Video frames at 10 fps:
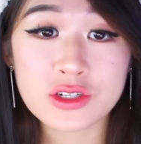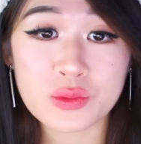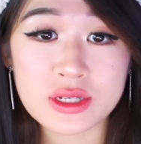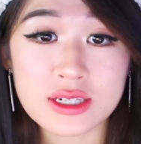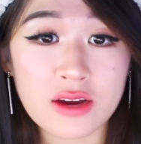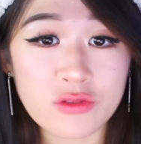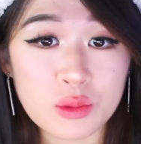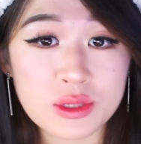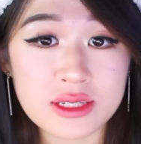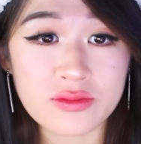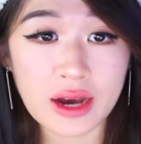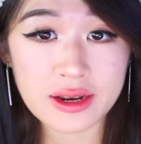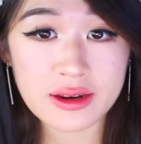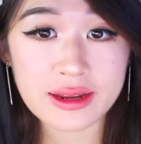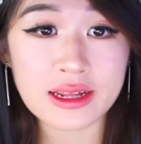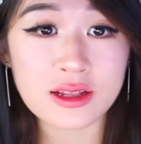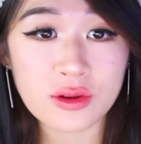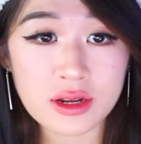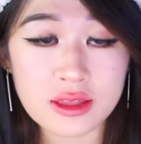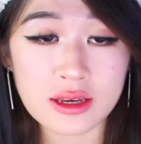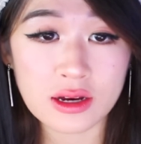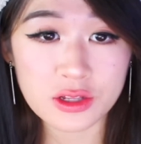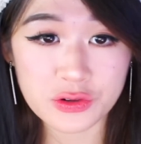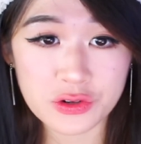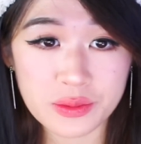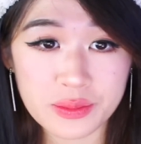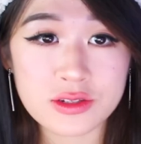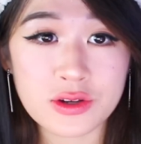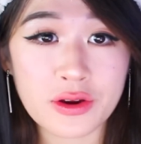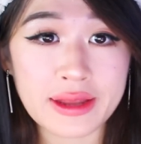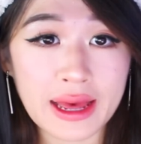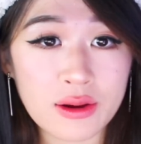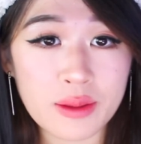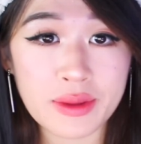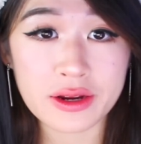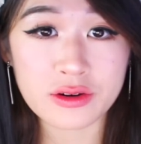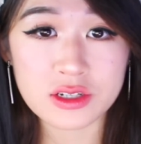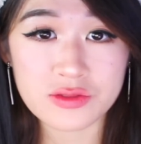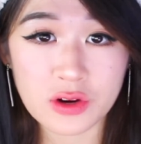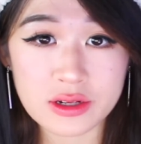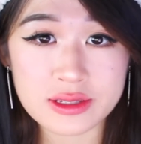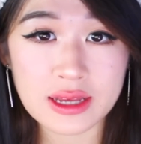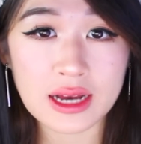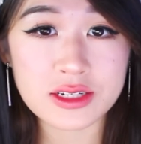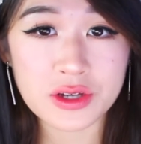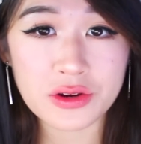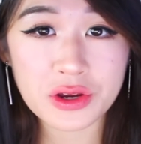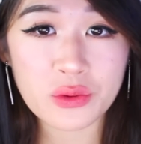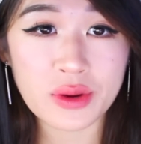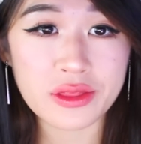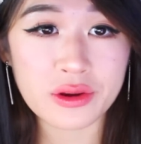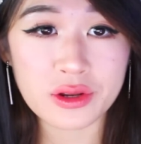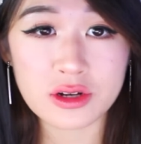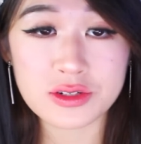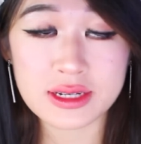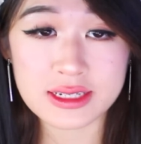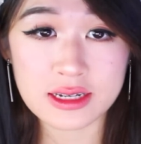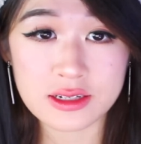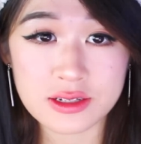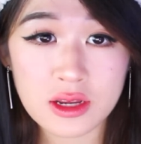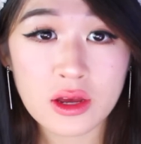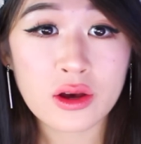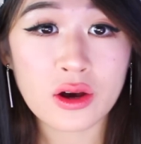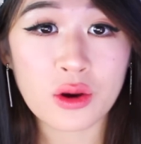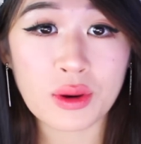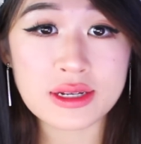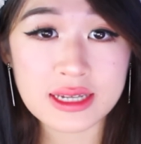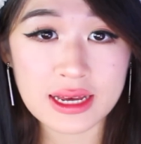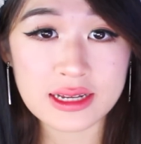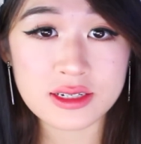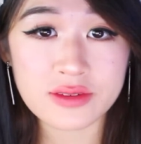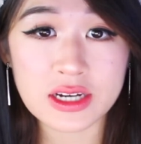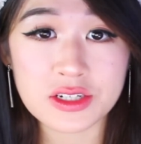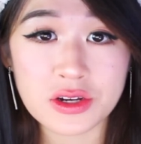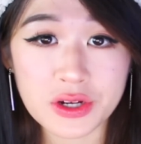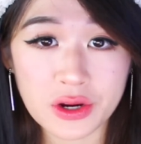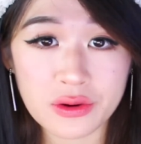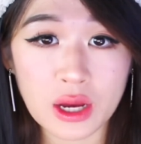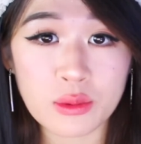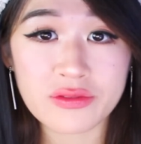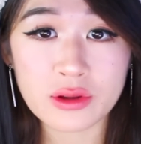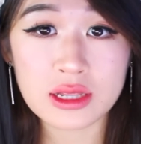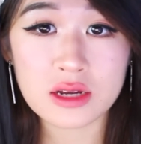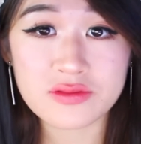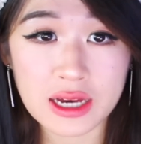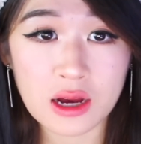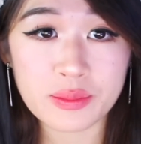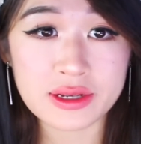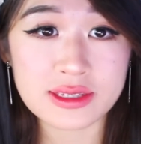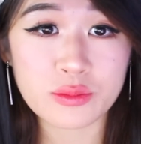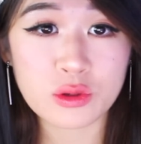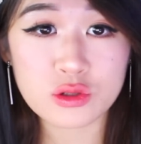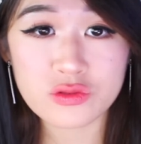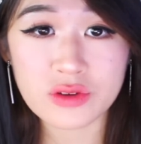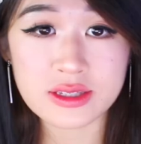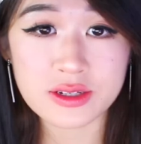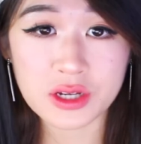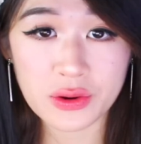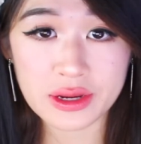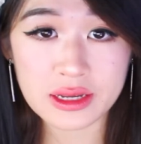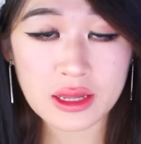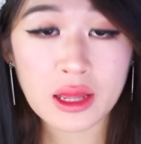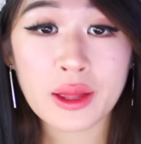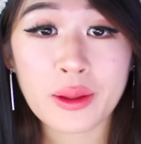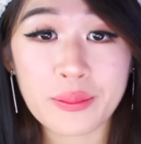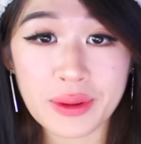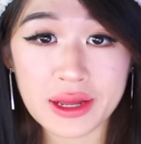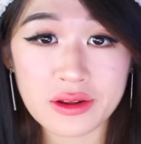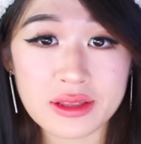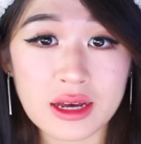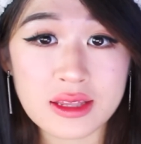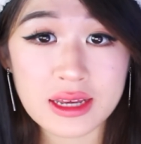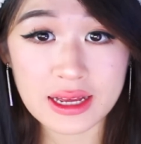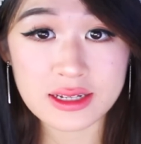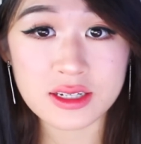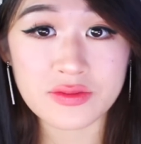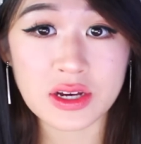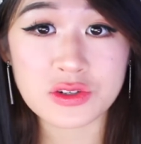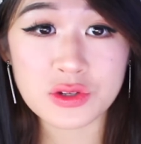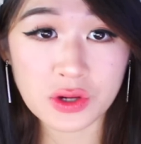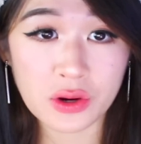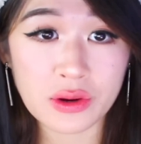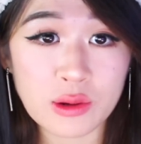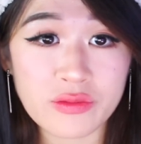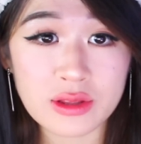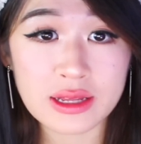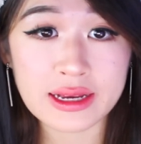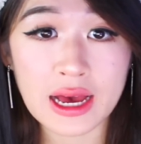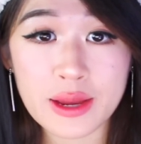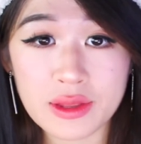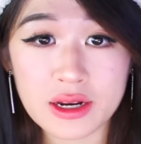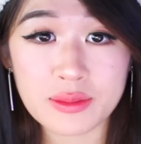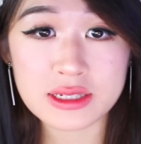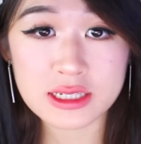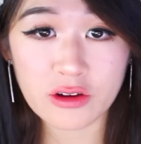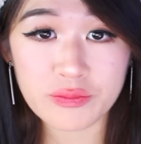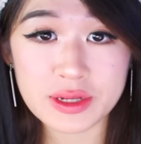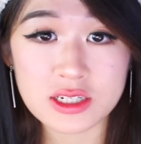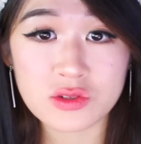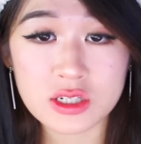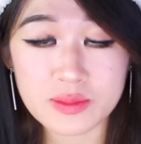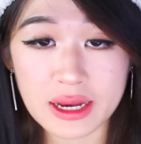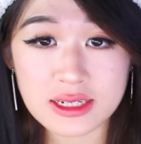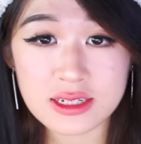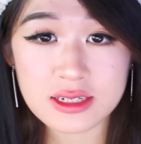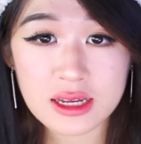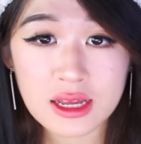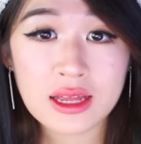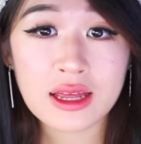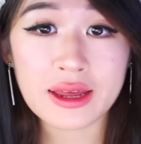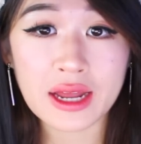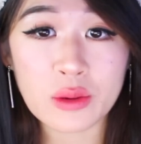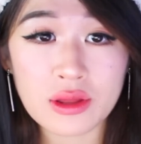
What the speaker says: to which everyone was invited, including the girl group. So now I'm at a crossroads. I don't know whether or not to attend. On one hand, if I don't go, I will feel left out because our mutual friends are going. But on the other hand, if I do go, I will feel like I am letting myself be disrespected and I